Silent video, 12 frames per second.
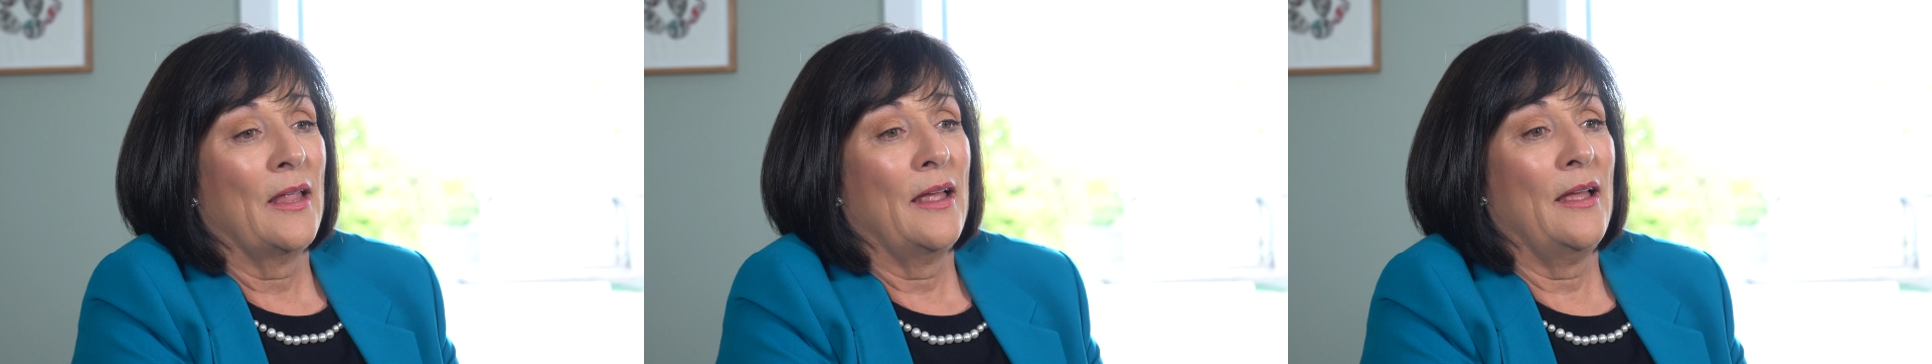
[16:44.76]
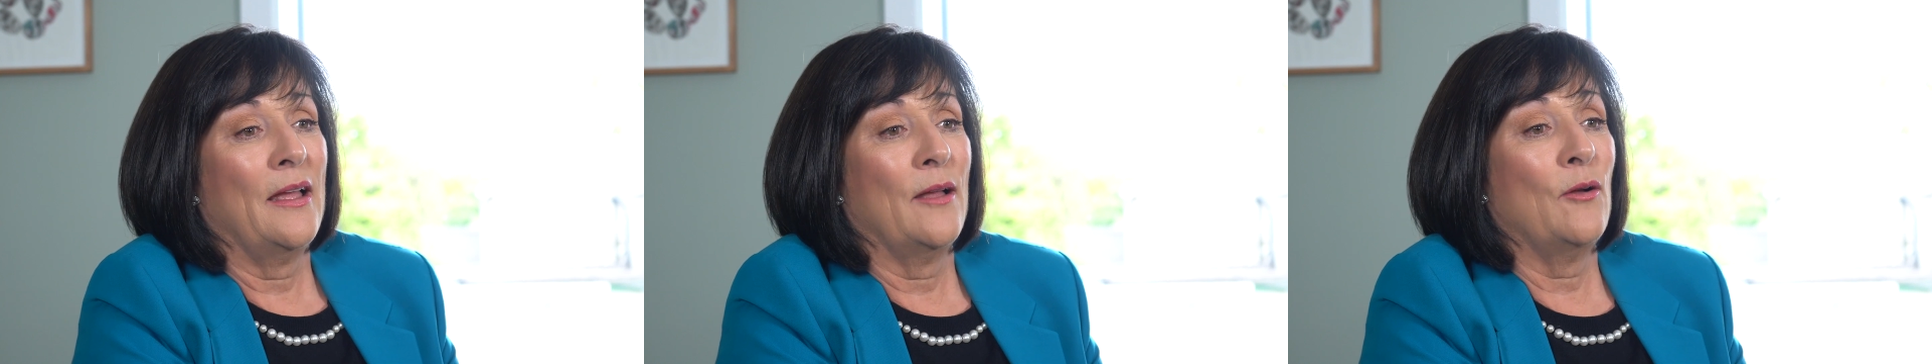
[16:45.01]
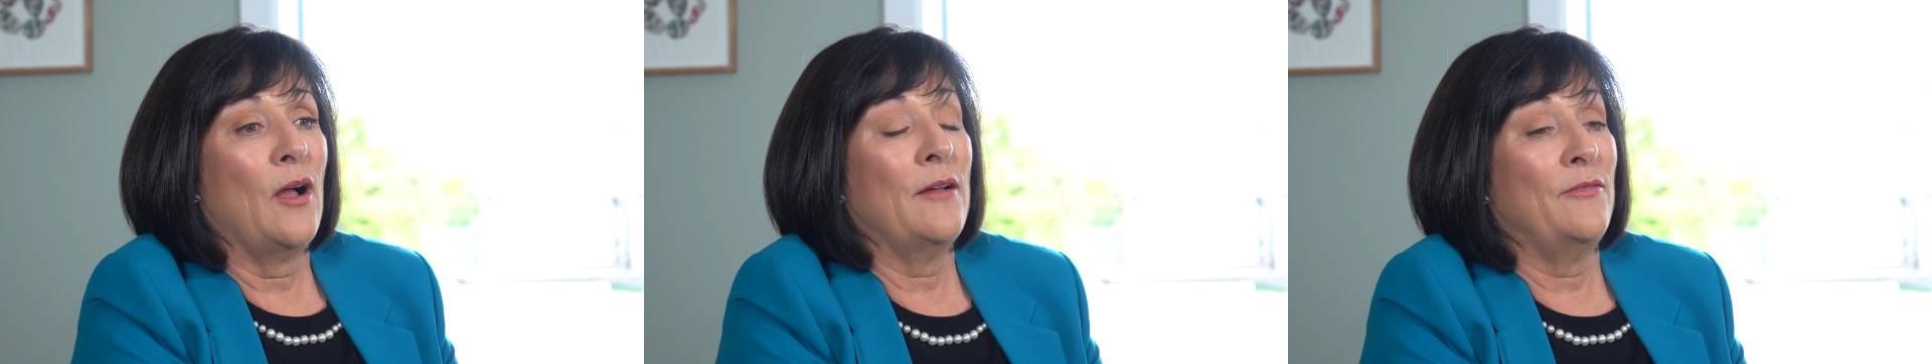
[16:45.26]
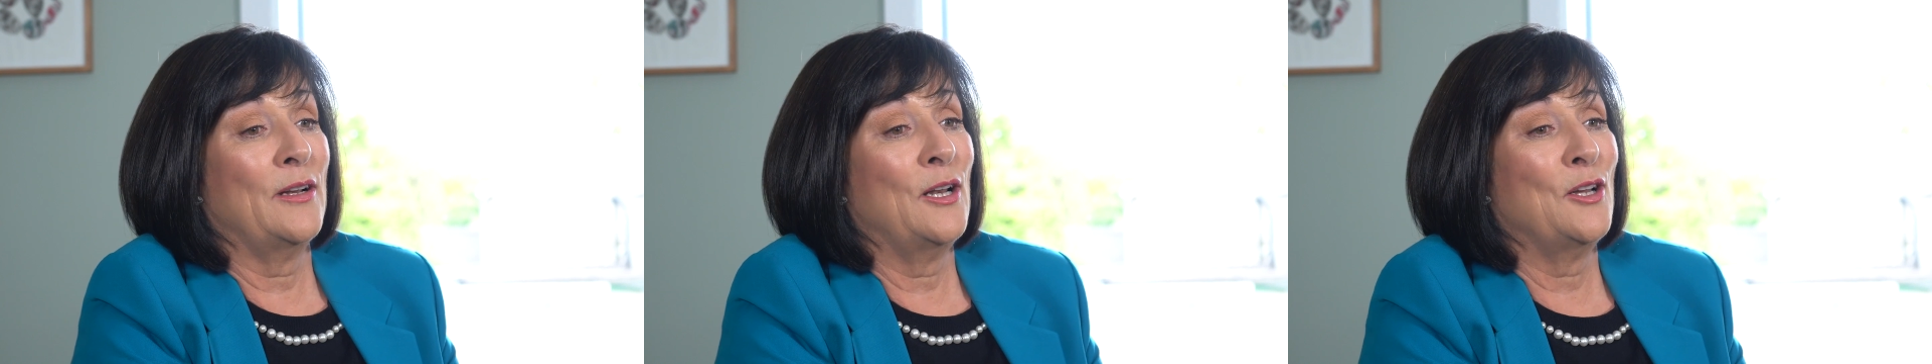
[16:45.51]

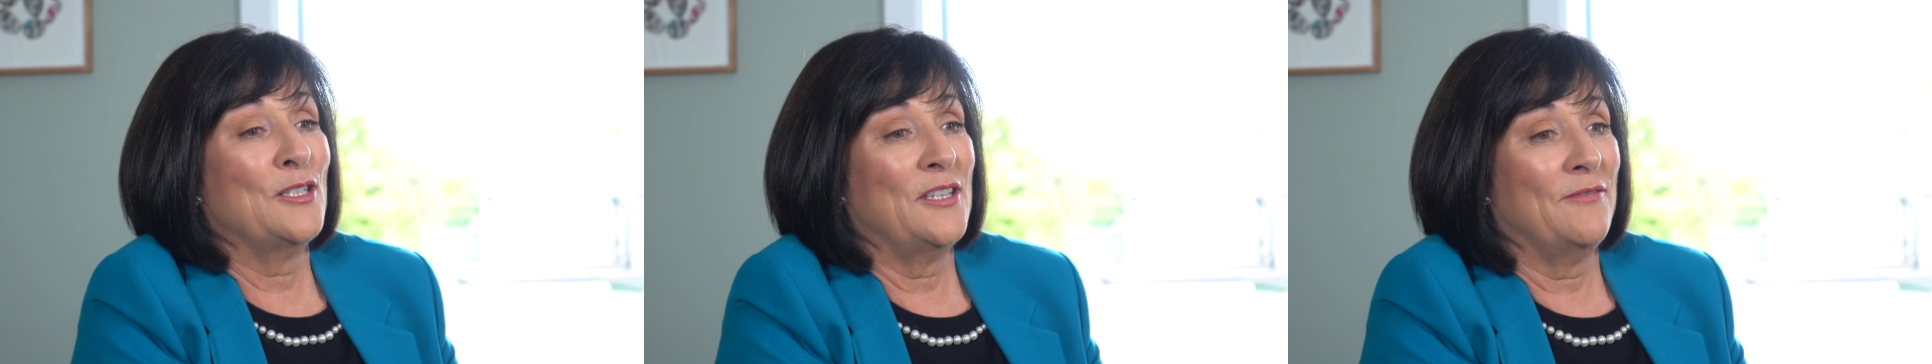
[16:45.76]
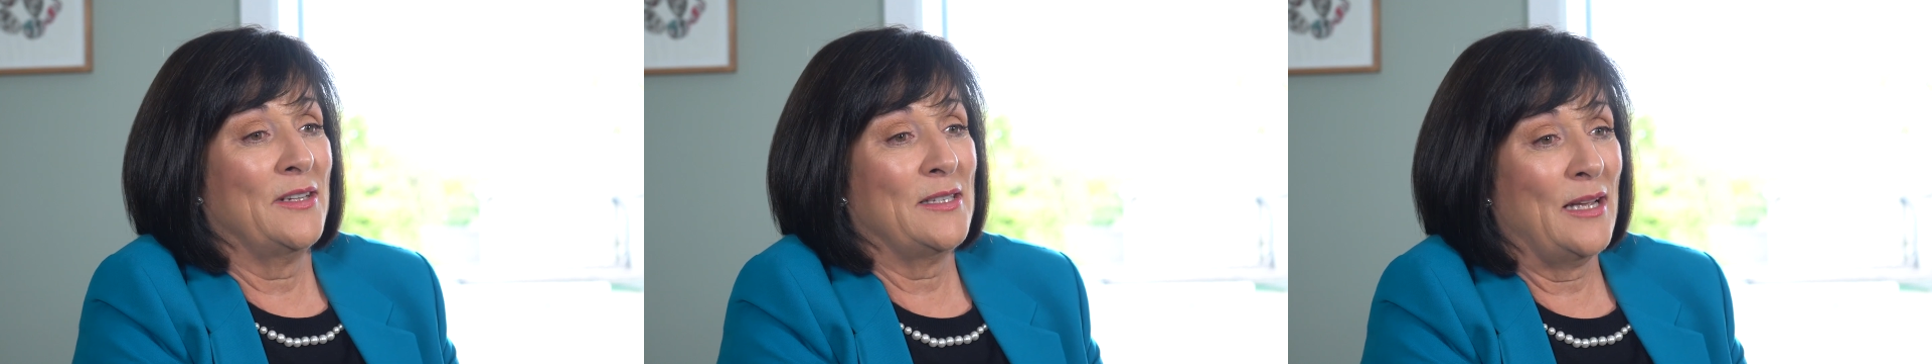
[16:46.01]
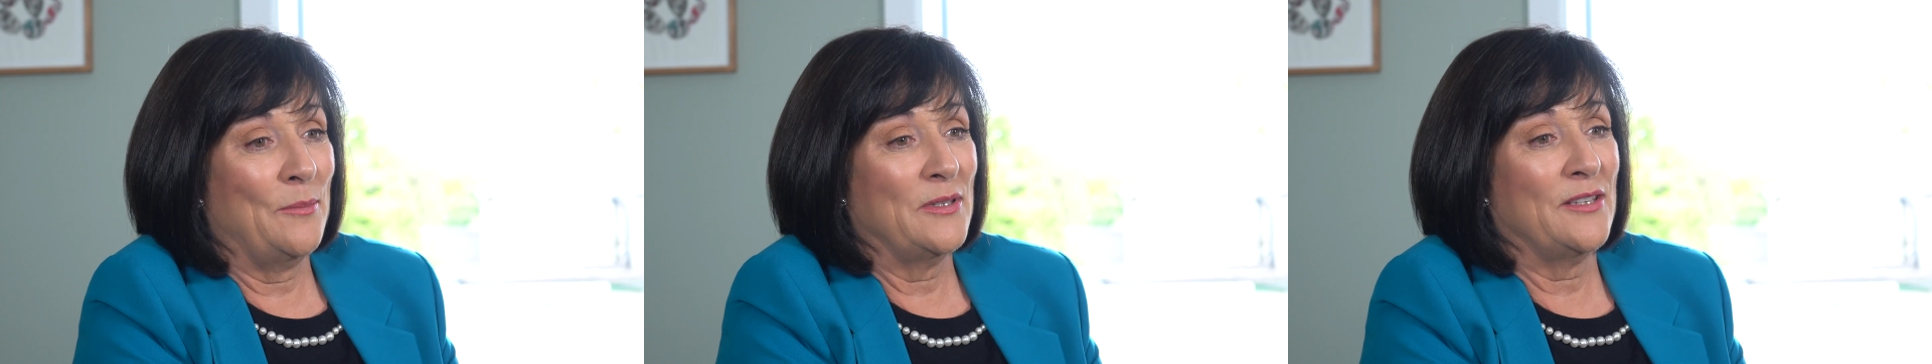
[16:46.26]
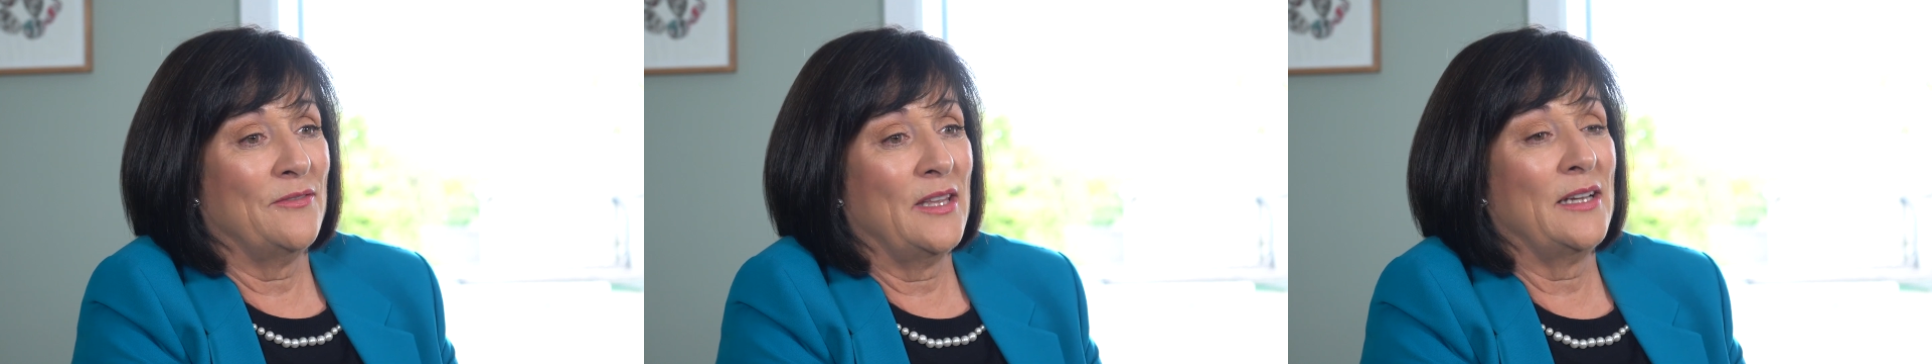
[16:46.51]
I've had lots of
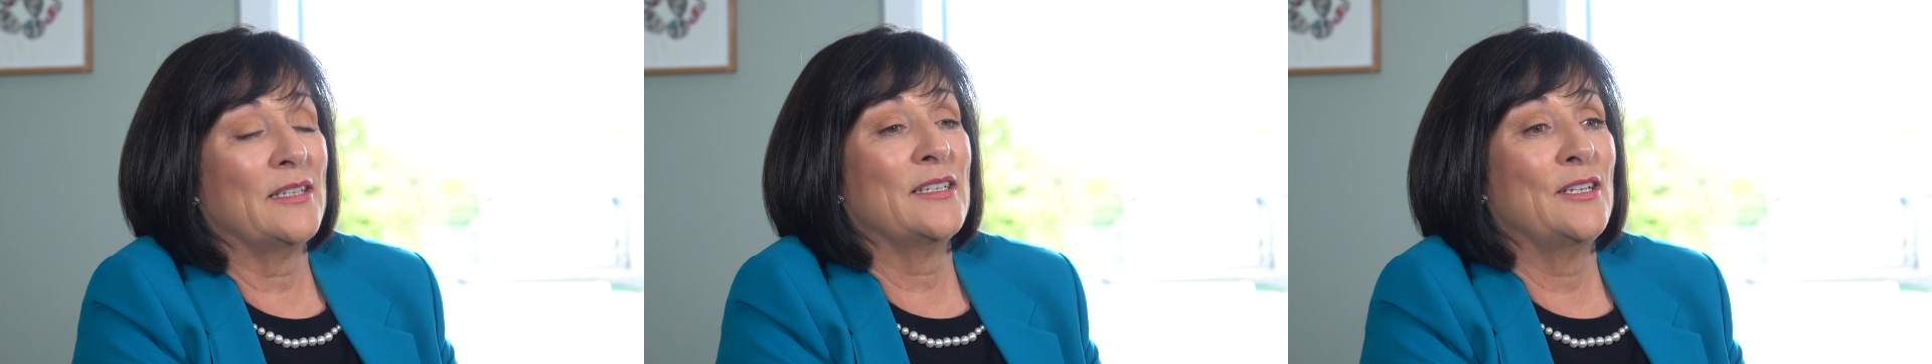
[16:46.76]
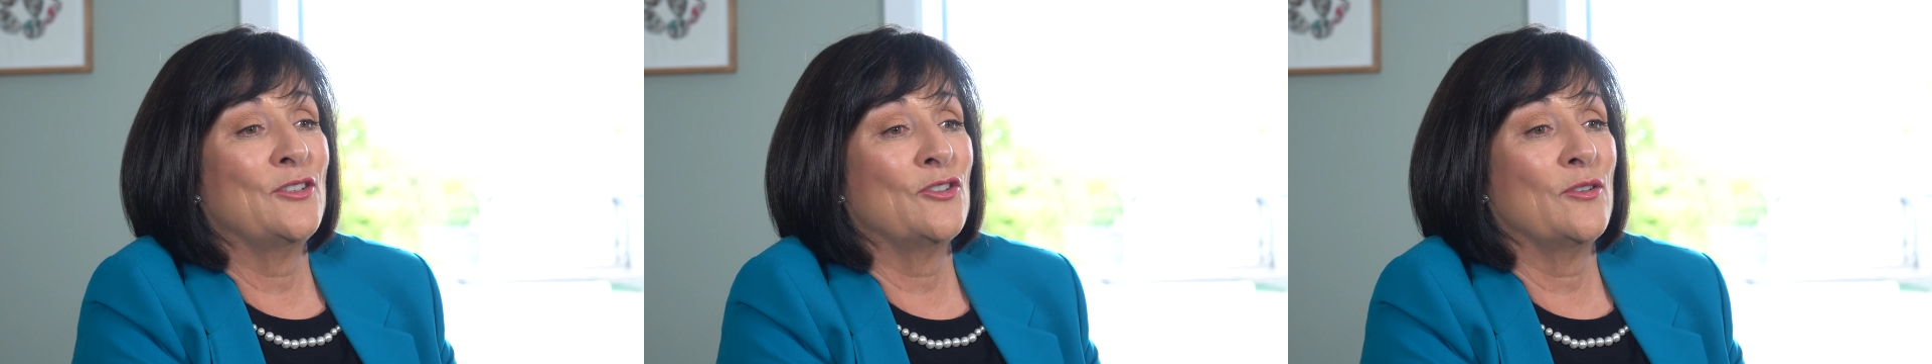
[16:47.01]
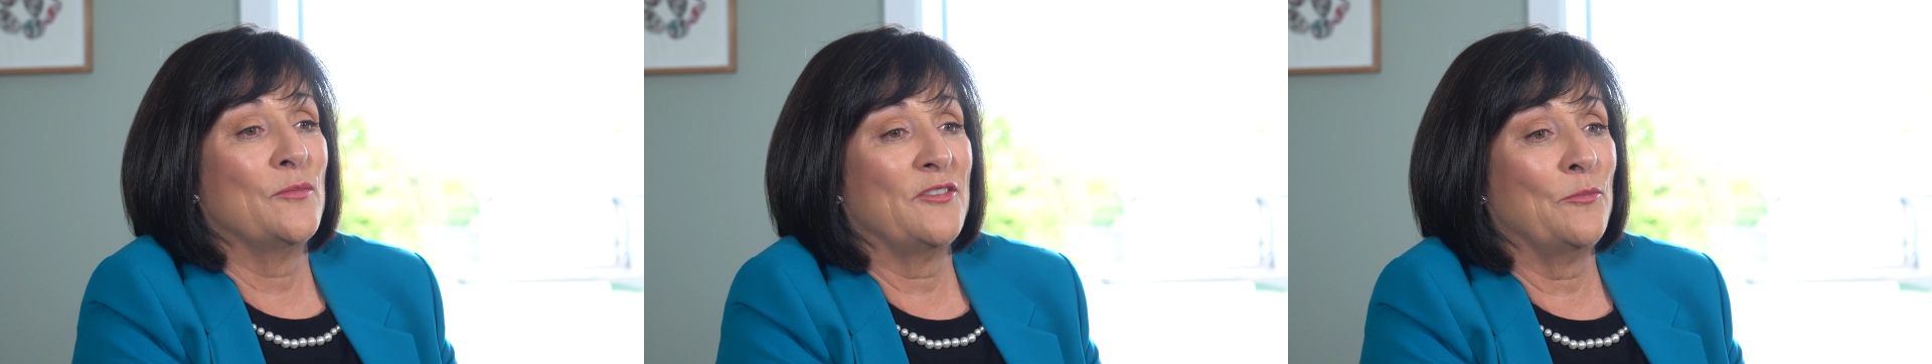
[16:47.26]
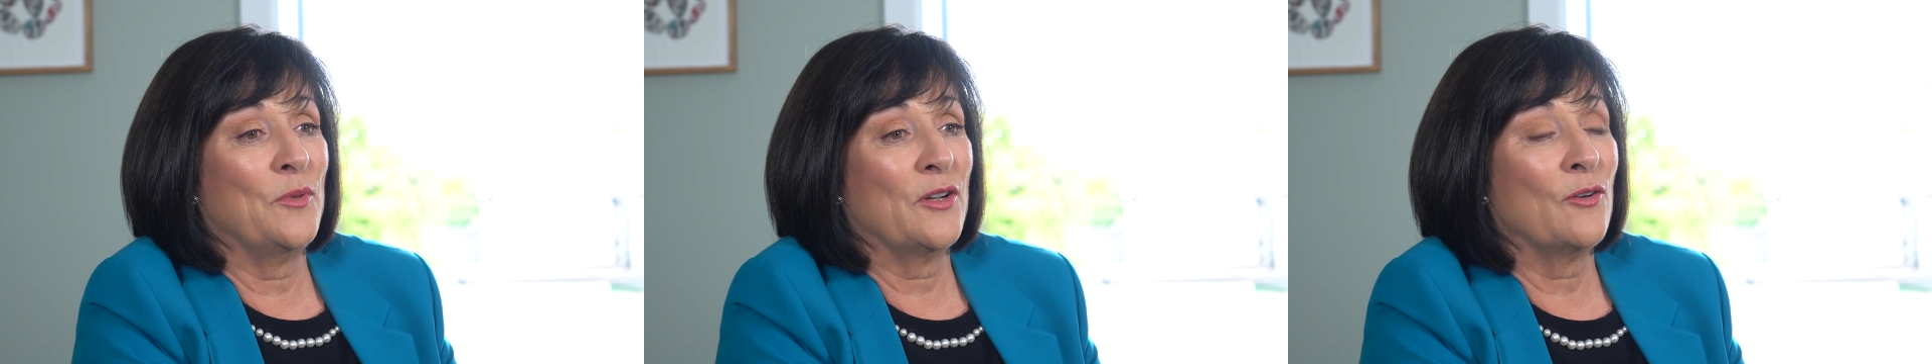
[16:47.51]
examples of that in terms
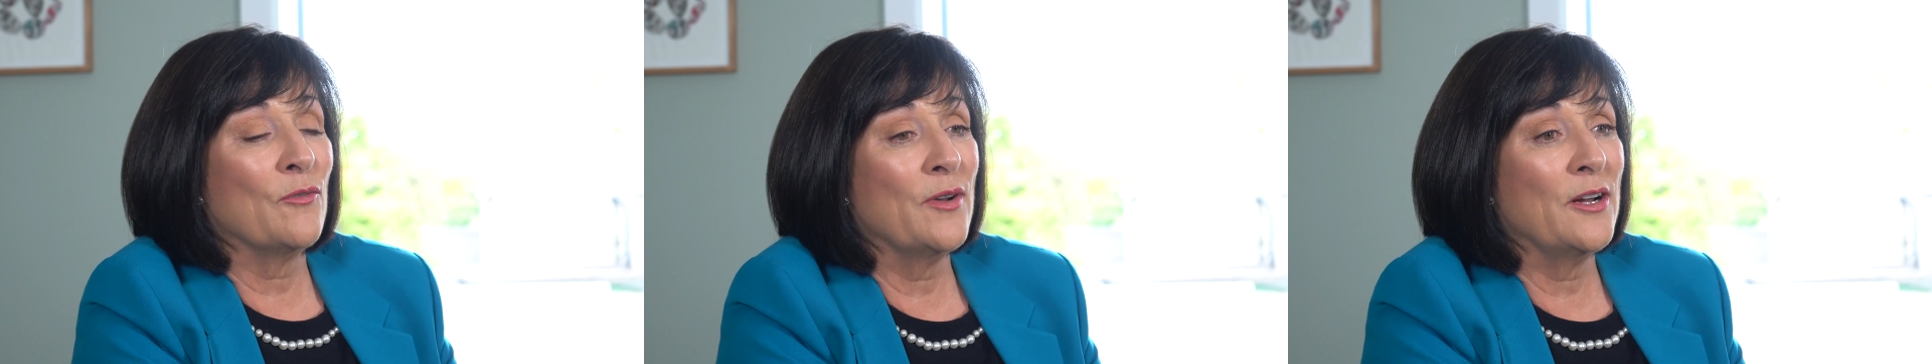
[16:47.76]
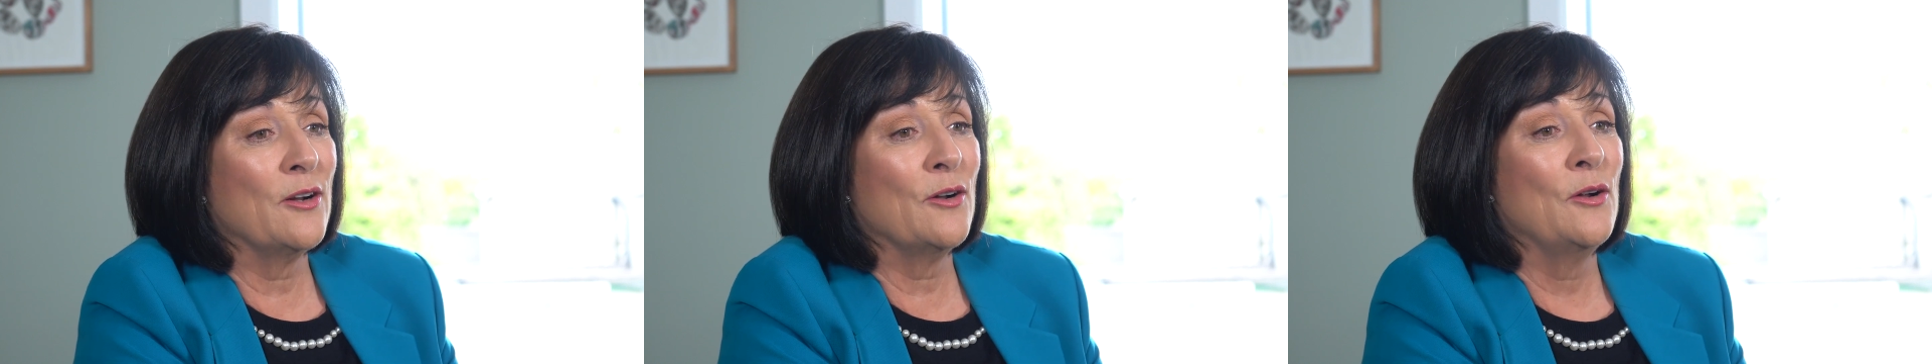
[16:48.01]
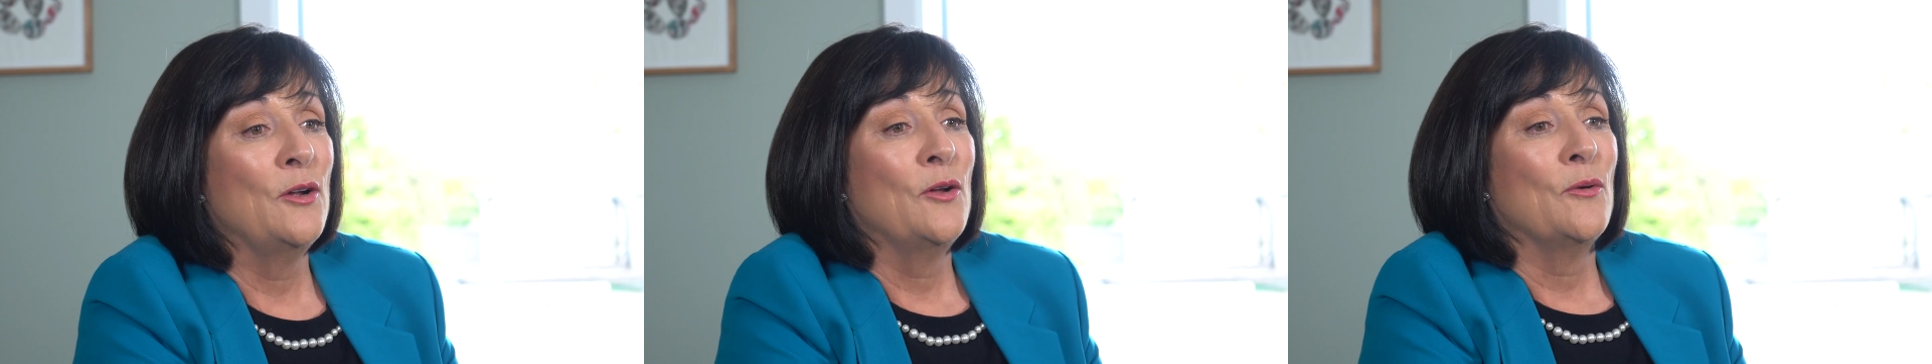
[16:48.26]
of my career,